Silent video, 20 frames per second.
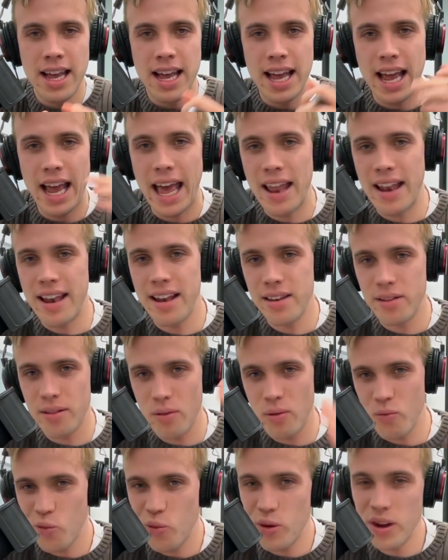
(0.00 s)
And
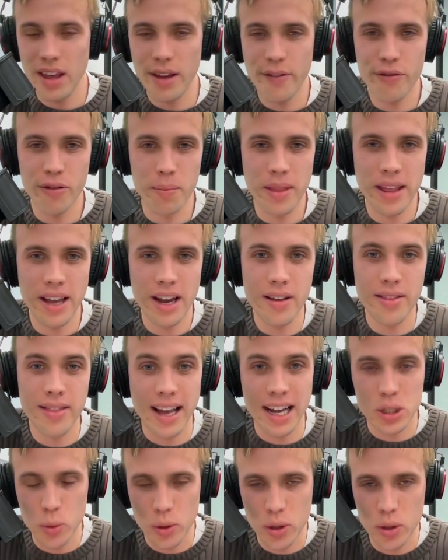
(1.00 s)
really from there,
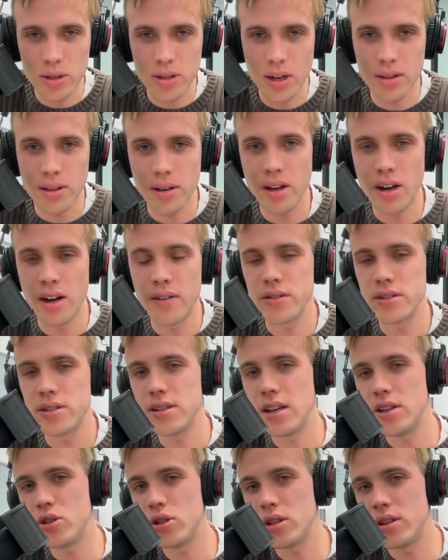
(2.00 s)
that's when you start the
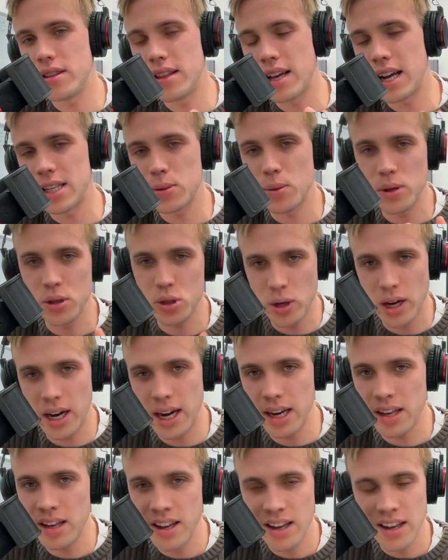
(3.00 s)
conversation. That's when you
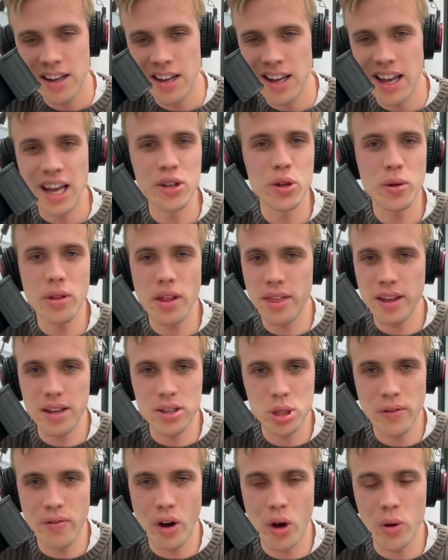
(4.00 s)
try and do the
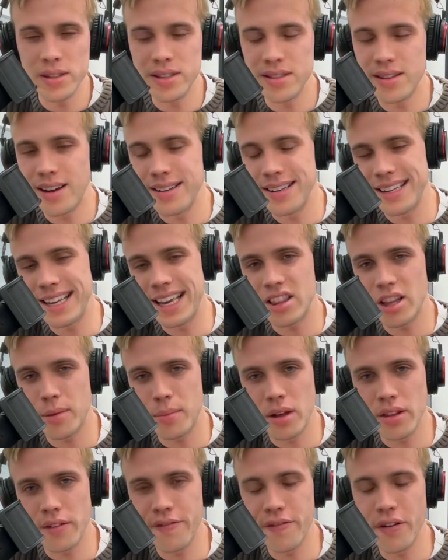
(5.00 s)
things you've always done, get them
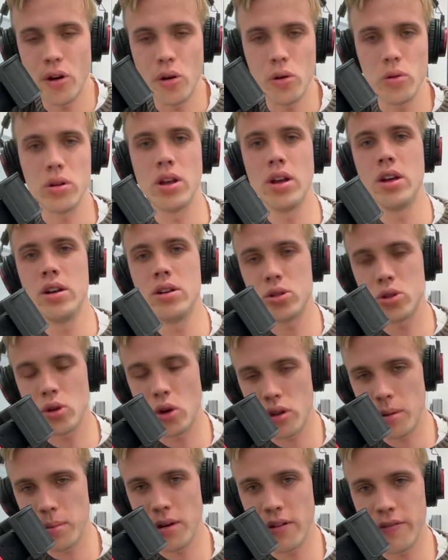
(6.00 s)
on the phone,
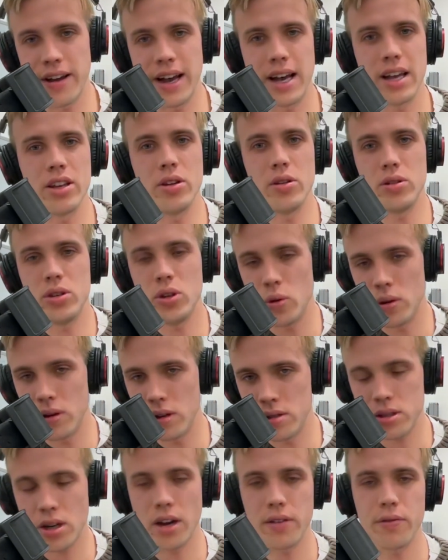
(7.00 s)
show them your value, do a
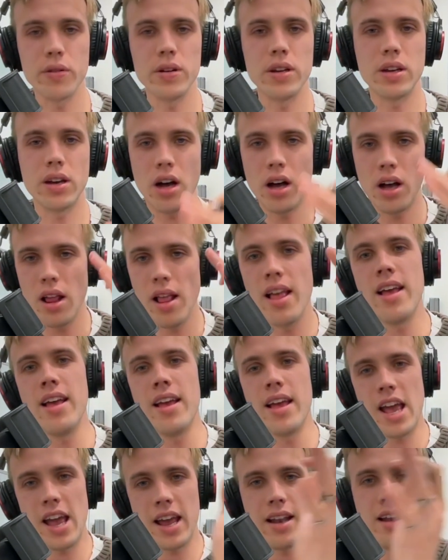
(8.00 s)
discovery call,
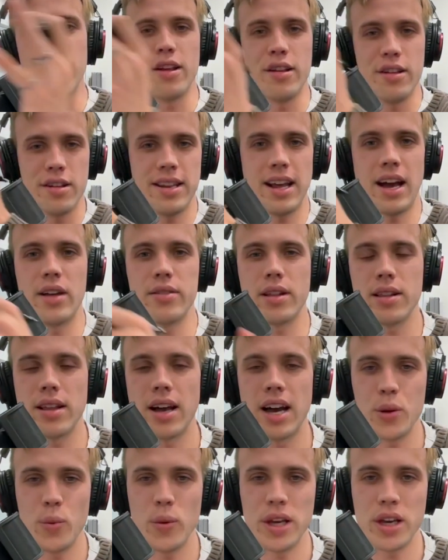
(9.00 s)
and down the
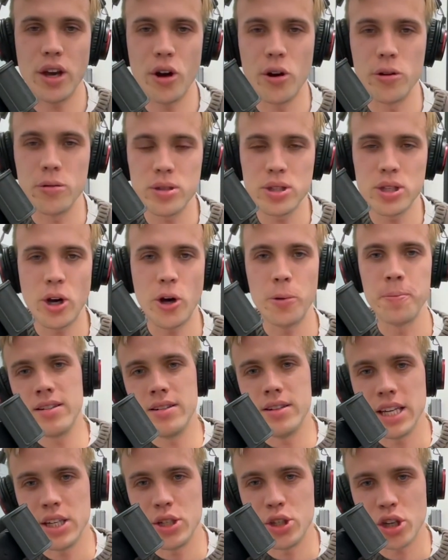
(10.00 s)
line we go. So
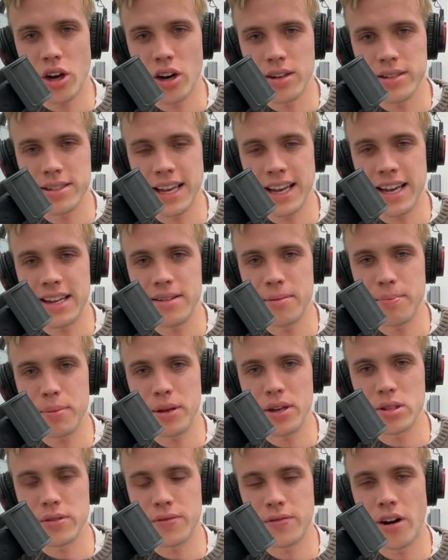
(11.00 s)
niche content
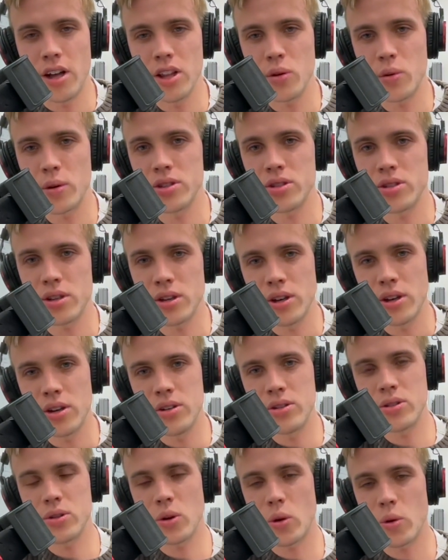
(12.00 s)
builds followers,
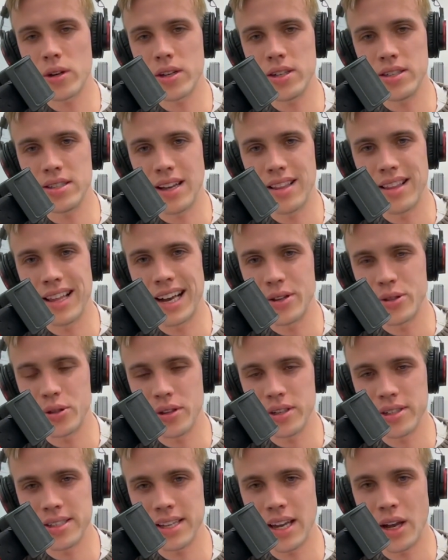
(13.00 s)
stories allows you
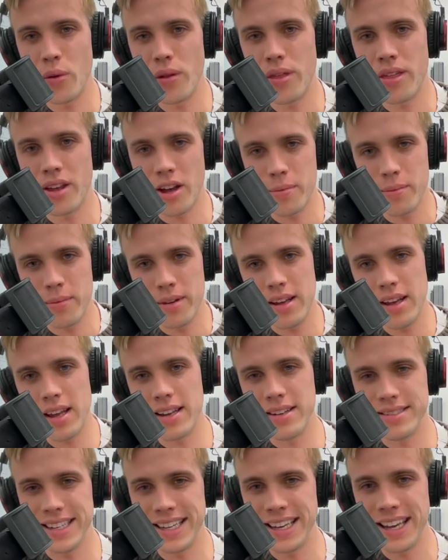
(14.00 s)
to sell with them,
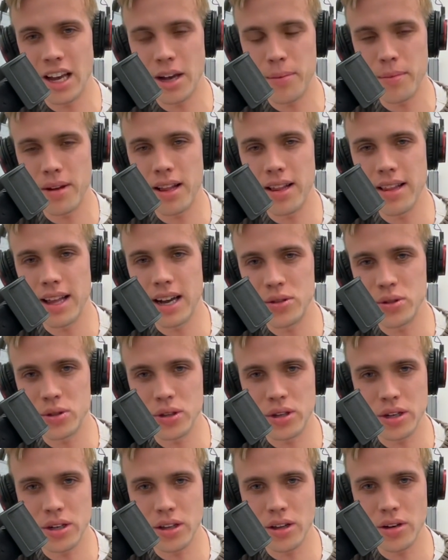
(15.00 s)
and DM allows you
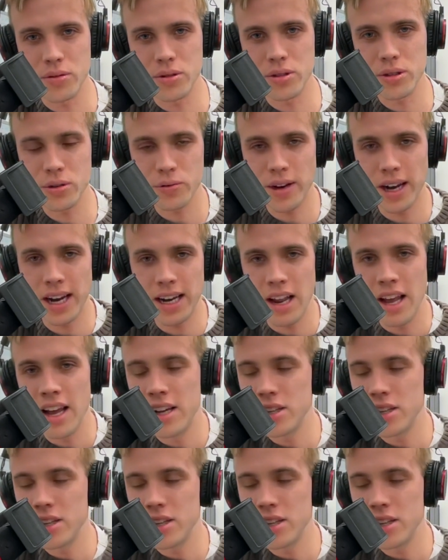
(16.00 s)
to close, right?